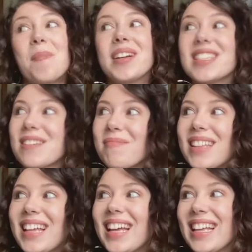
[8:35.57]
But
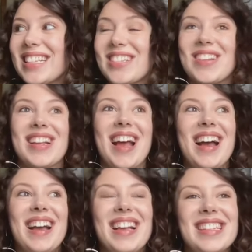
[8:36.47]
something that is
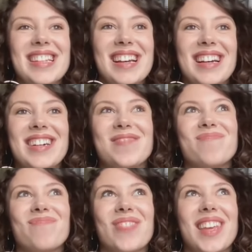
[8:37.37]
is um